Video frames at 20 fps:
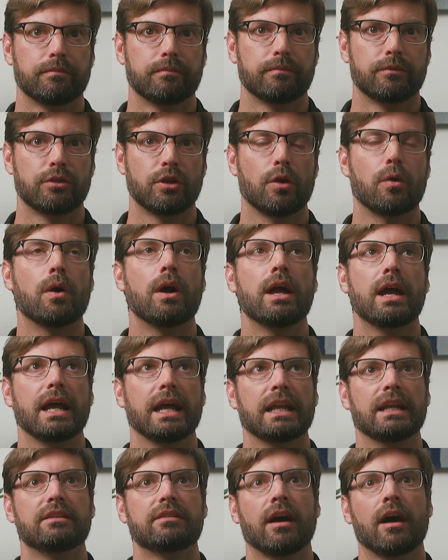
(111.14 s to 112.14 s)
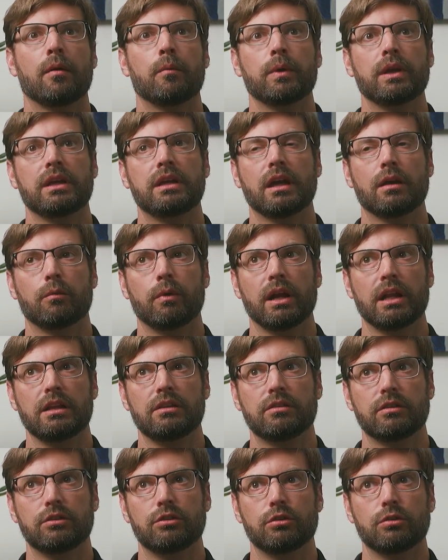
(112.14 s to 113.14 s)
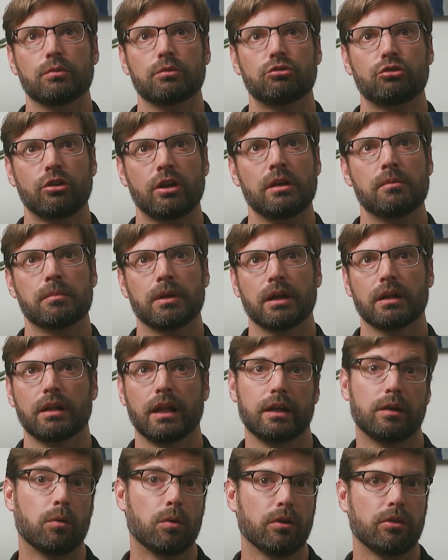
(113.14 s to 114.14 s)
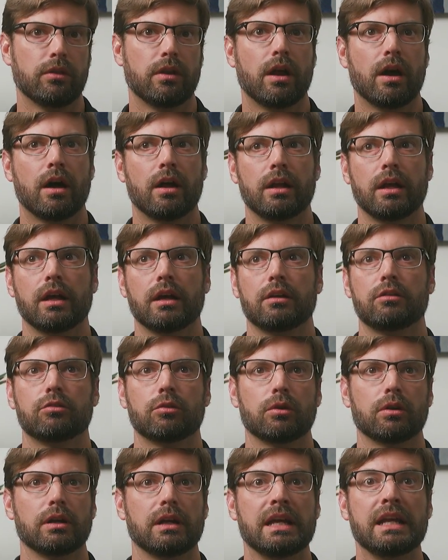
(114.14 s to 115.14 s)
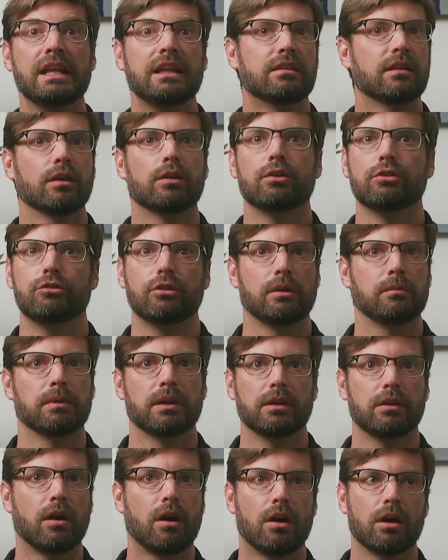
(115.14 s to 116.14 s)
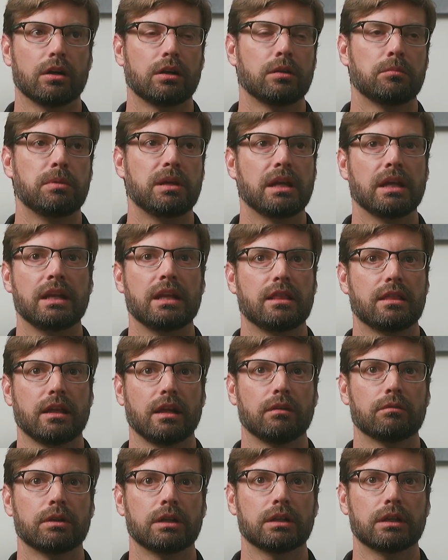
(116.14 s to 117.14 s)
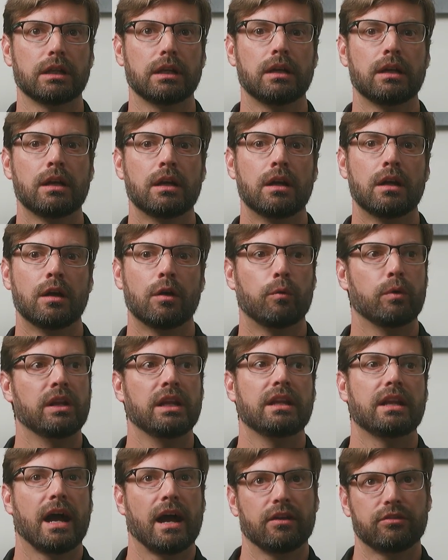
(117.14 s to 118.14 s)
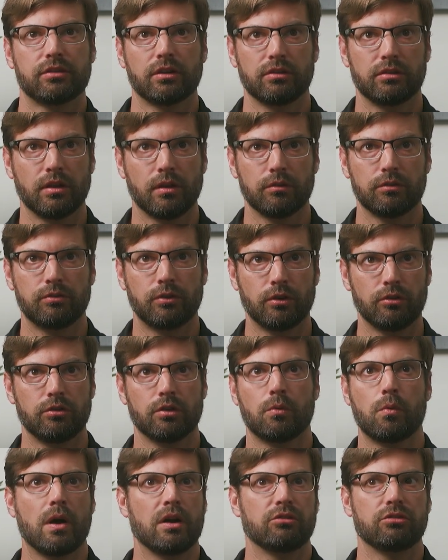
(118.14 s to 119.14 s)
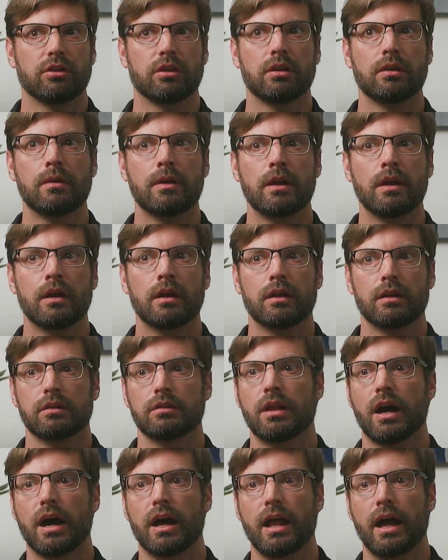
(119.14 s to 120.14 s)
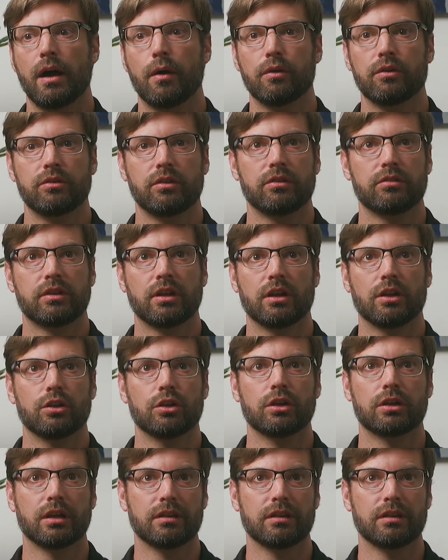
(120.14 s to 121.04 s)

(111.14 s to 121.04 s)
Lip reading: So anytime we get ready to do treatment like orthodontics or any dental treatment at all, it could be anything really, we need to ask ourselves first the question, not how is this going to look